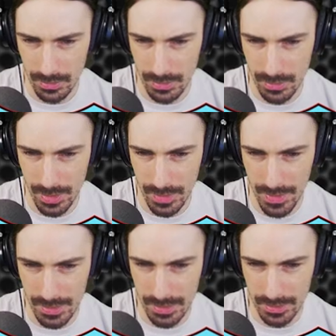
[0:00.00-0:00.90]
Okay,
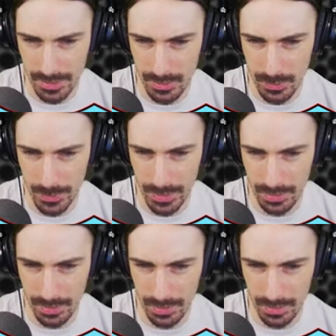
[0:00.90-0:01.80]
that's a little
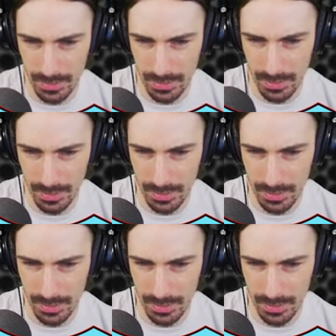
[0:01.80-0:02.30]
weird.